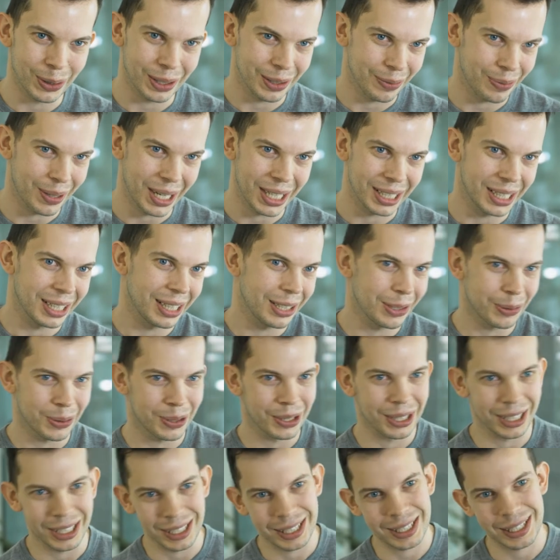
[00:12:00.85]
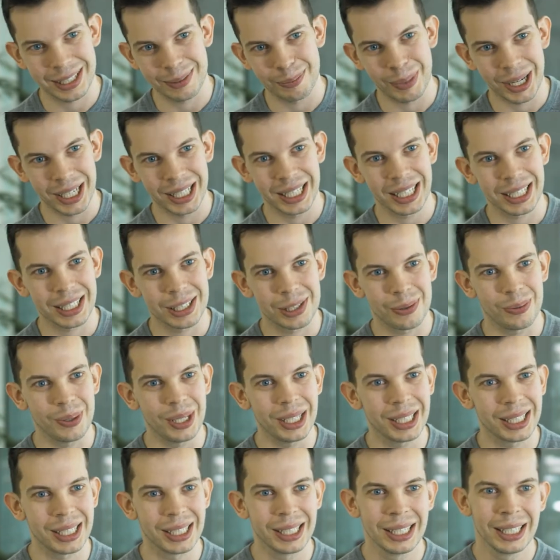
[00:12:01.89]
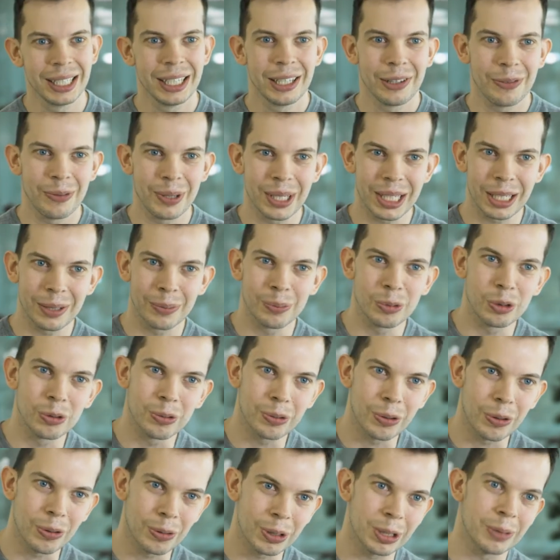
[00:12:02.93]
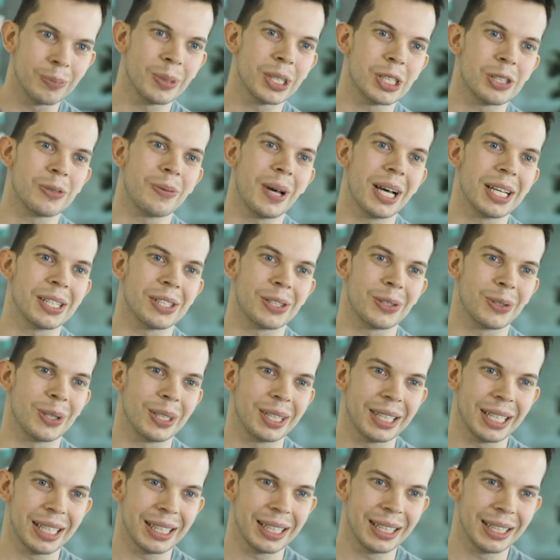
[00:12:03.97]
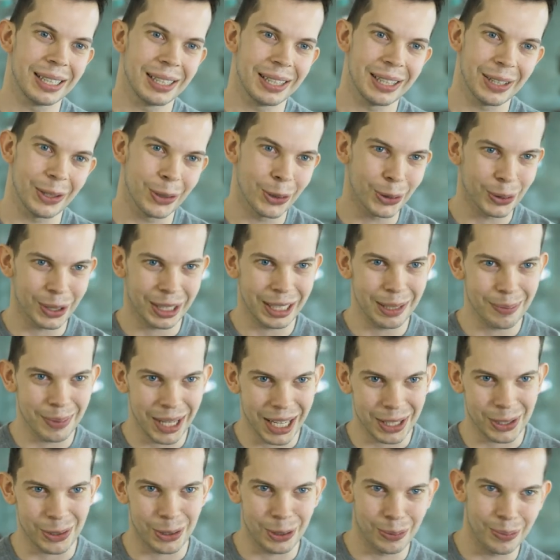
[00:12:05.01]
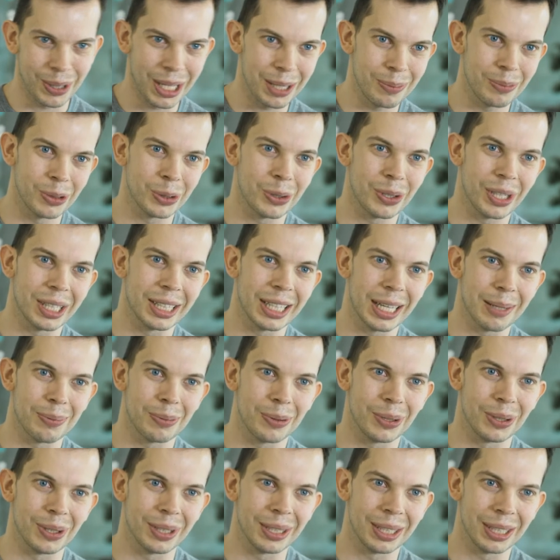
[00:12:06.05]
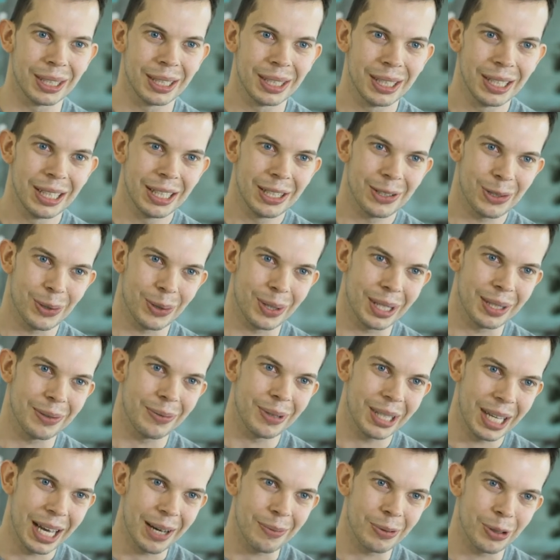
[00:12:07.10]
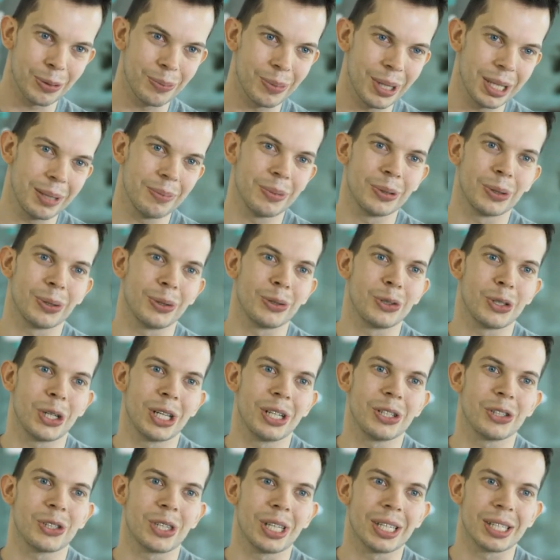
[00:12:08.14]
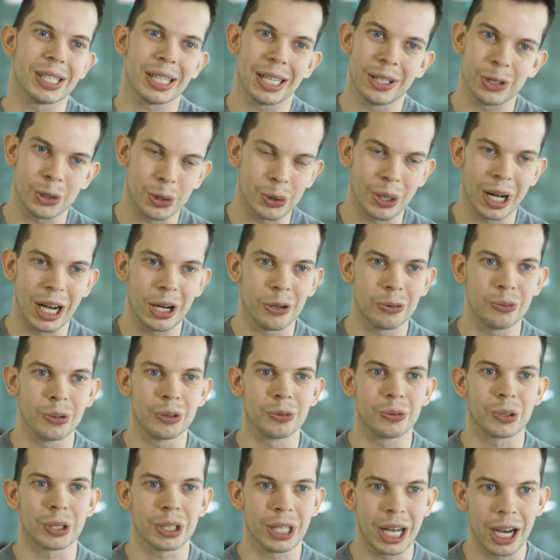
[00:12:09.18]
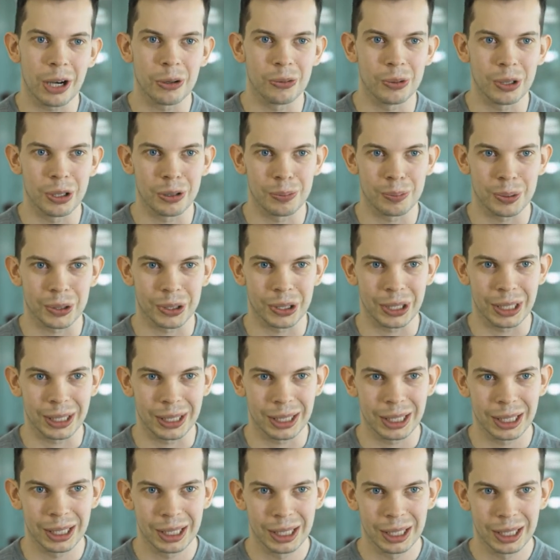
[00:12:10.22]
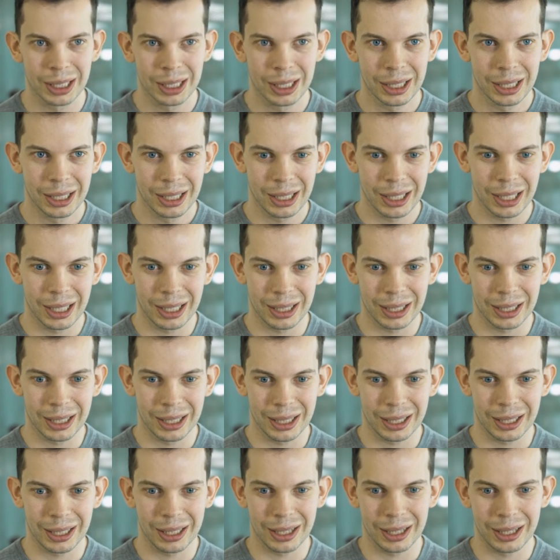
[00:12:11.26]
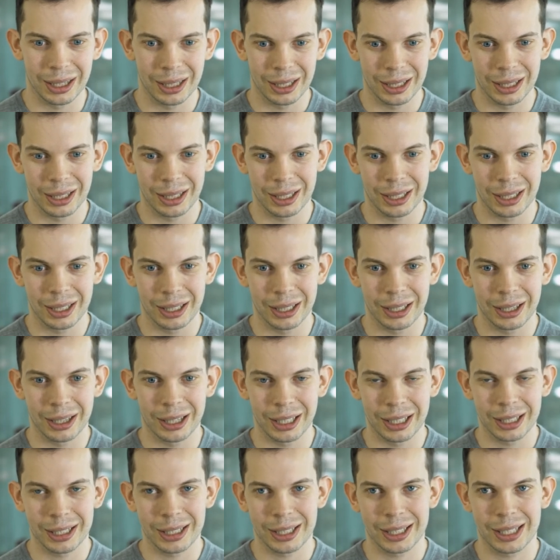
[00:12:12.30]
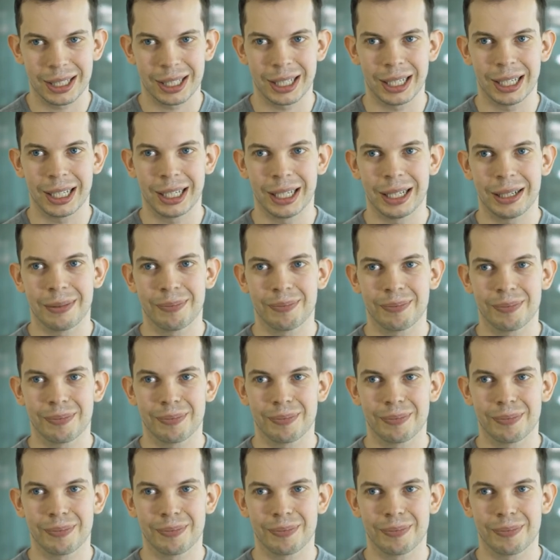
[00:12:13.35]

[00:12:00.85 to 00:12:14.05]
if I deliver this by next week, we can move forward much faster. And then the whole team has to be able to adapt to it. So then we have to be able to change the schedule, how we work, how we operate. And this, uh,